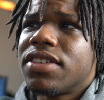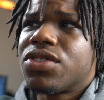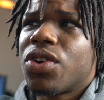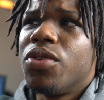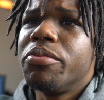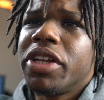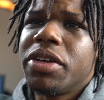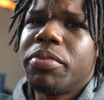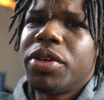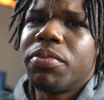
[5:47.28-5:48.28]
so
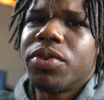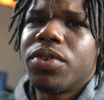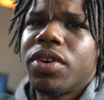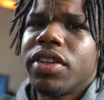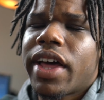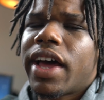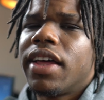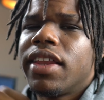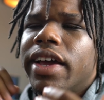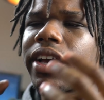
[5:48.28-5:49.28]
many people
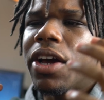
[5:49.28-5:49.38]
that like